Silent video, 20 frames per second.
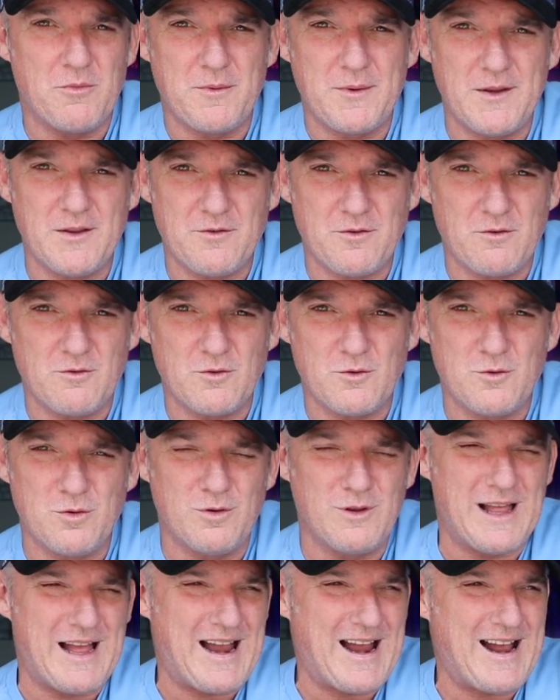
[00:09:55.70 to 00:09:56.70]
being thrown in the
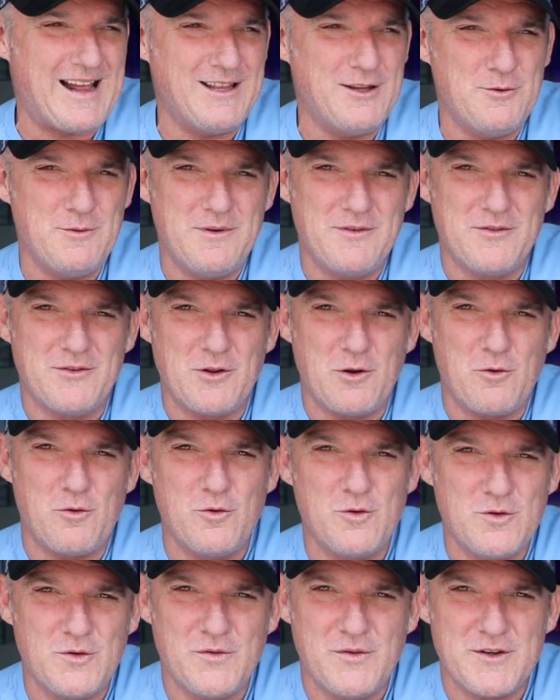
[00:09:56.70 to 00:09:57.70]
cooler, how do you even know
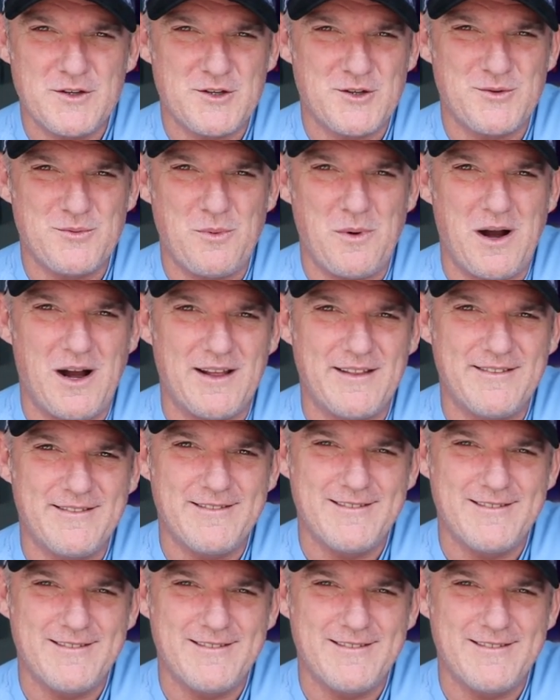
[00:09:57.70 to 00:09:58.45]
whose fish is what?